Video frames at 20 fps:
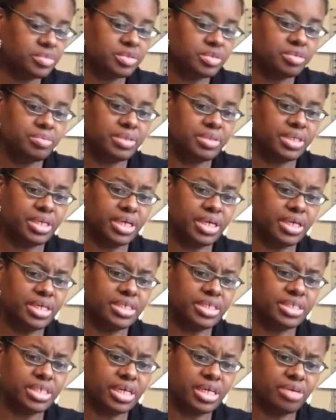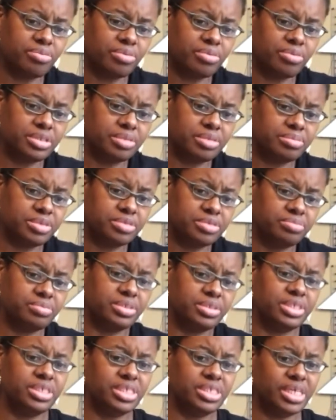Because I want them to
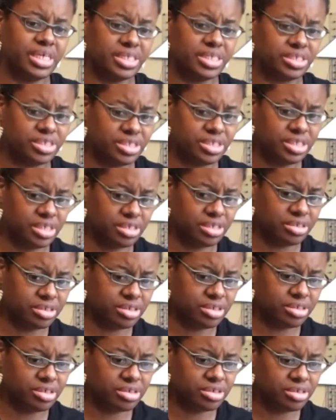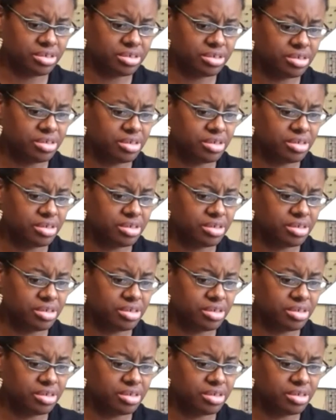read as younger,